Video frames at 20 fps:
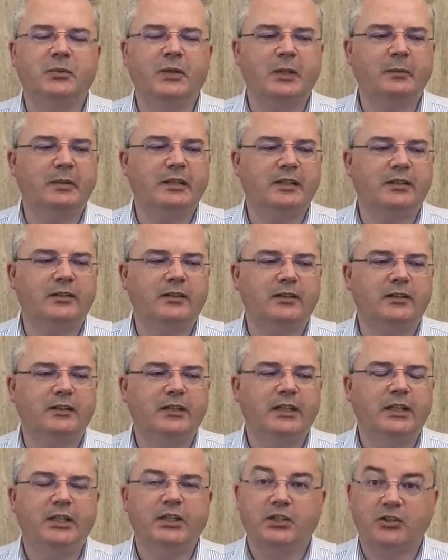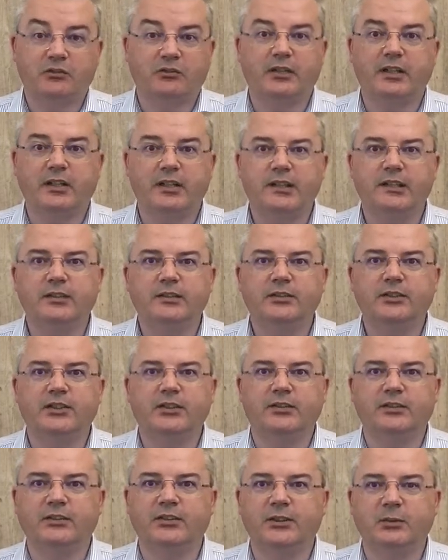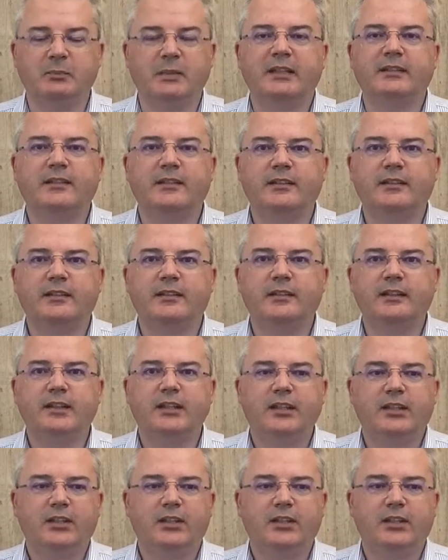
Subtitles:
whether it be your career, your business,